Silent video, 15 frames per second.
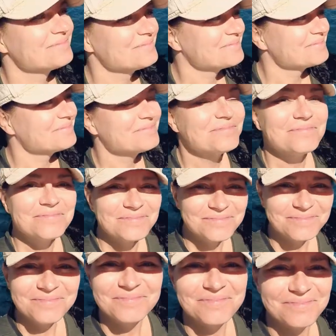
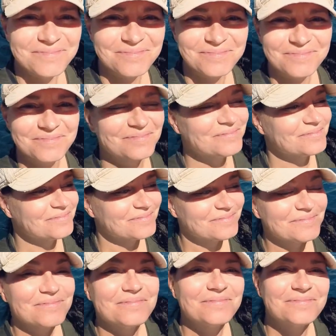
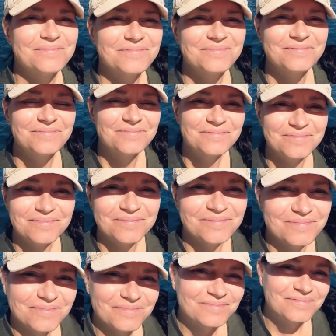
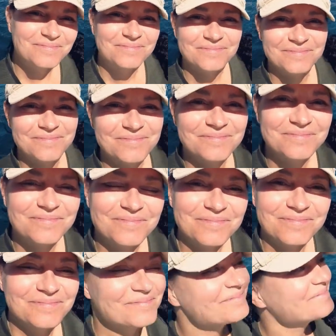
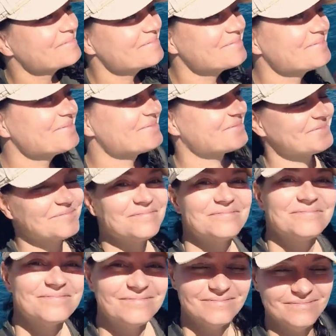
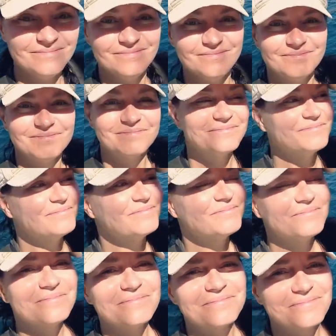
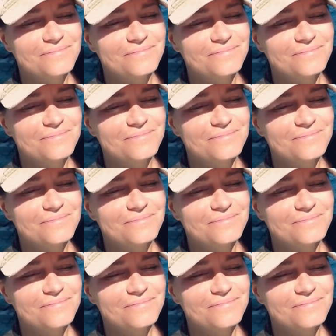No words are spoken by the person on screen.